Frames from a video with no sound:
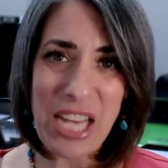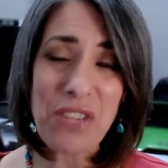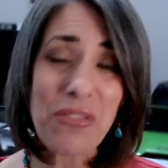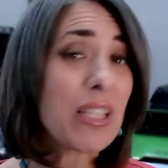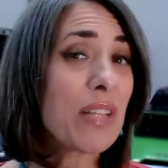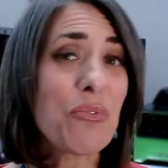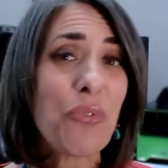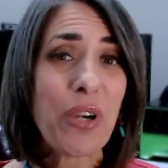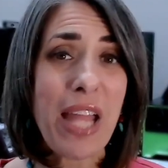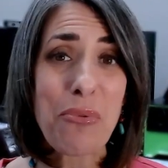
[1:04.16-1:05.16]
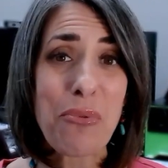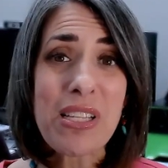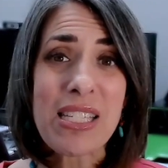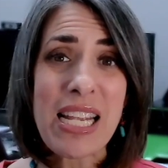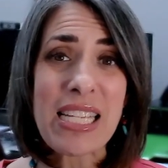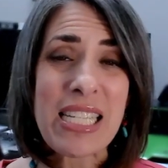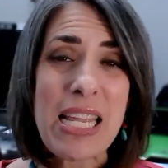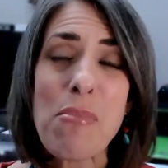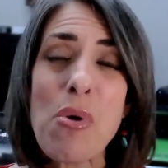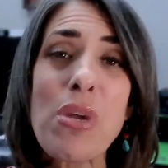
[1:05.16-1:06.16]
lead agent of the Living forty-eight Real
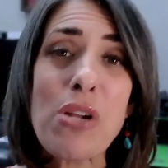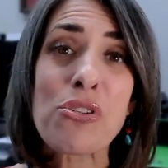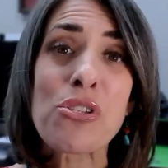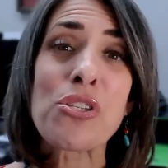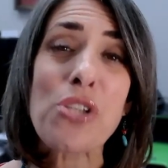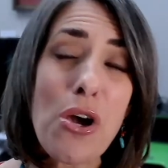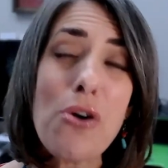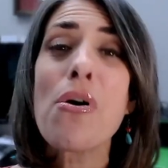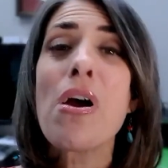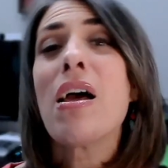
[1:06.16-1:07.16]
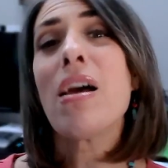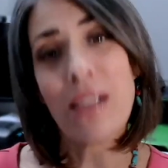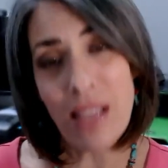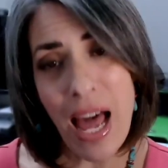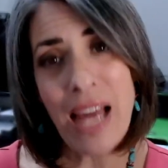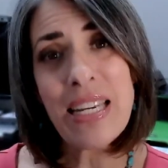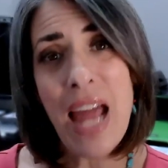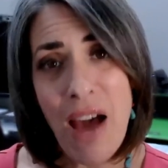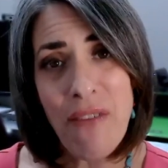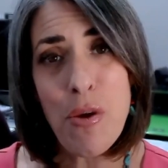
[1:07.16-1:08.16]
Estate Team, and we are so
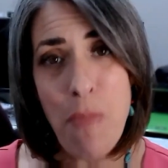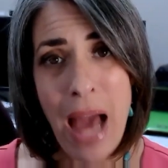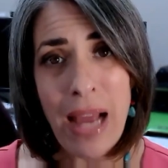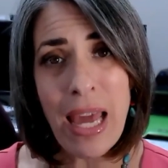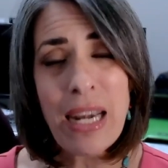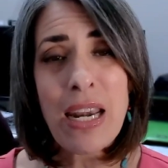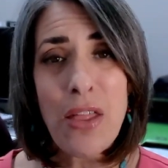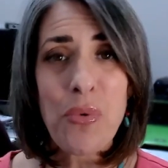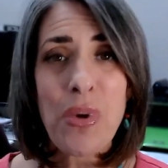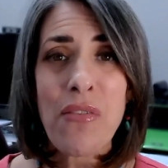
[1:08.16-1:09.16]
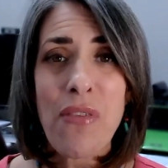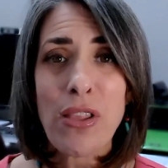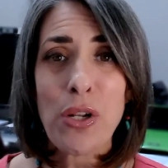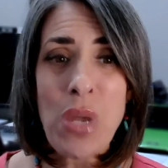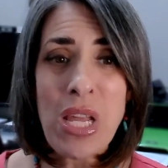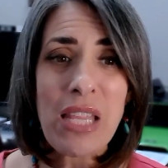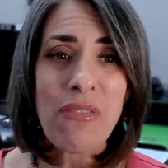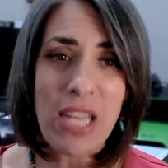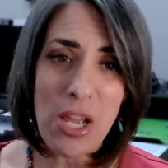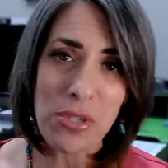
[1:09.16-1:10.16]
glad to have you back at another one of our little
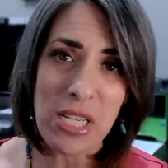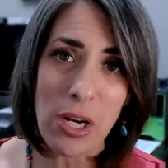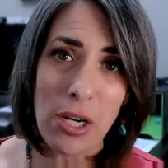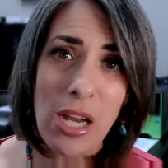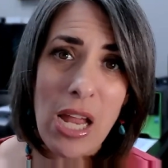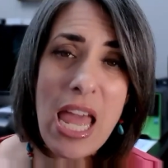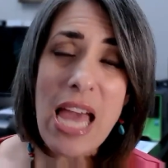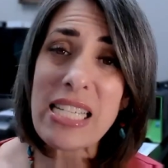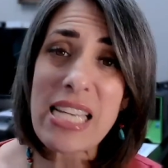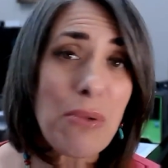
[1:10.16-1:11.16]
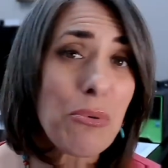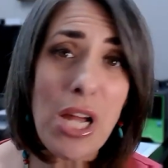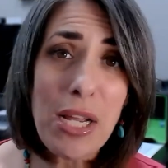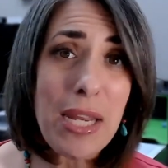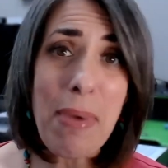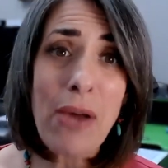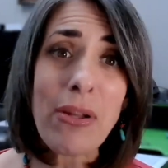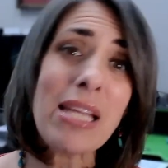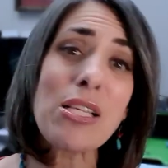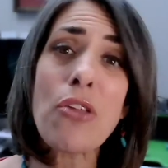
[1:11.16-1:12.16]
weekly videos here. And today we're talking
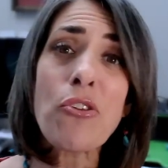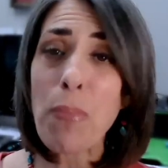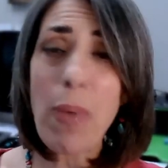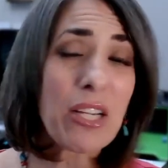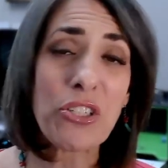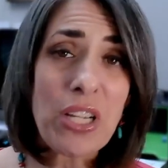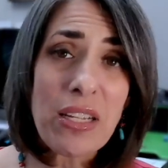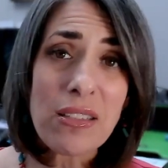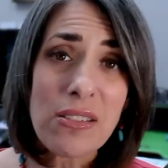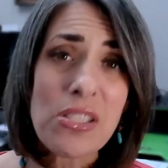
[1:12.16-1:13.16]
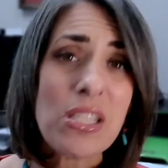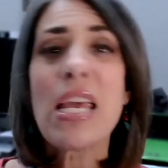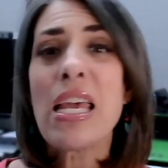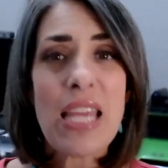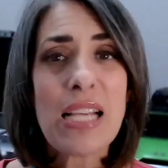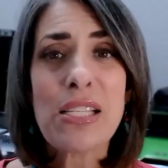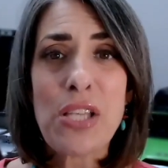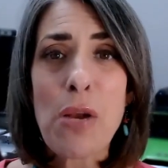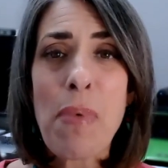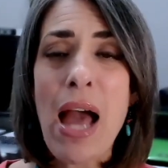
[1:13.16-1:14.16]
about inspections.
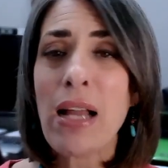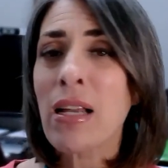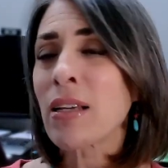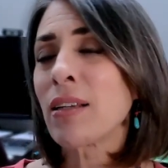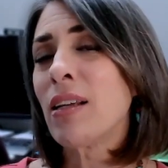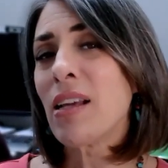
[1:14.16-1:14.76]
Yes, they're back.